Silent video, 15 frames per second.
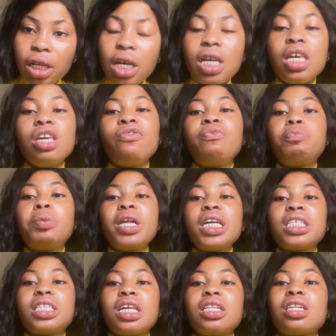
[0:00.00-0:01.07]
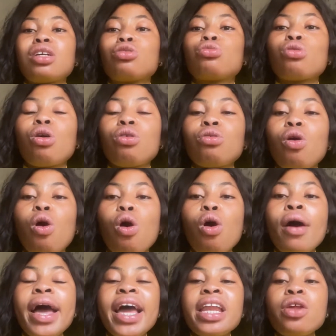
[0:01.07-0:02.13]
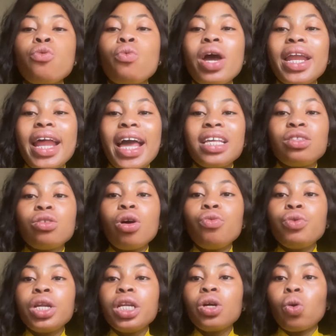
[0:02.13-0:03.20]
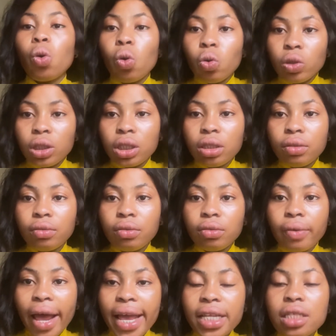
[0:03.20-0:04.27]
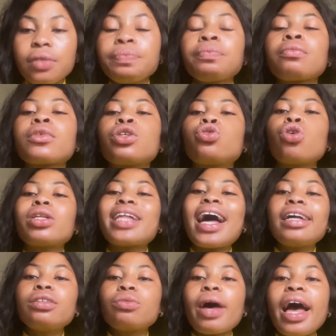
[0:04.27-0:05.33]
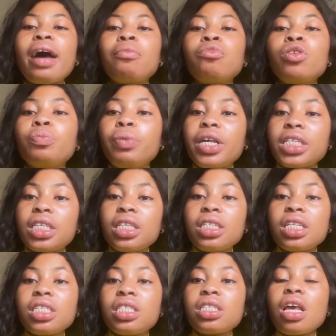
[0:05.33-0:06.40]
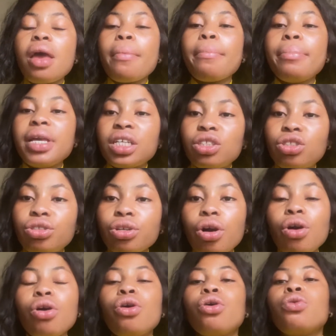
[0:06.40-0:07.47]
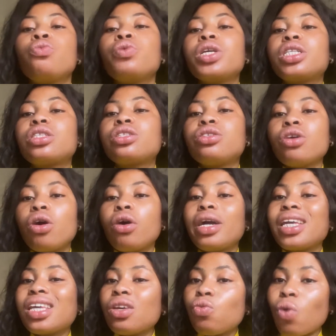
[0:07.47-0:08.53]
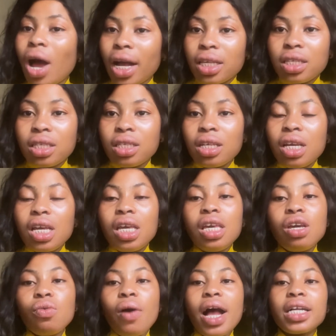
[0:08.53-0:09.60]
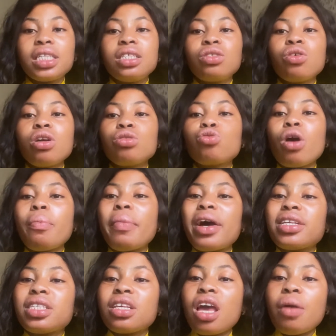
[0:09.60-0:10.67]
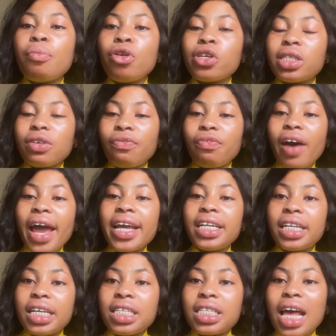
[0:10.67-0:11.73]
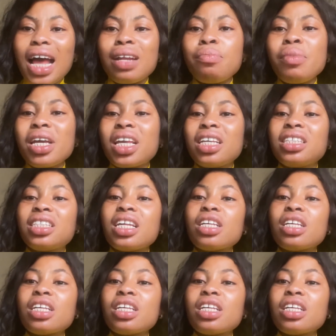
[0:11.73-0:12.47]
if placed in the sun or anywhere that is not really cold, right? So that's why I'm replacing this mixture with your e-wax. E-wax is going to emulsify this and make it stay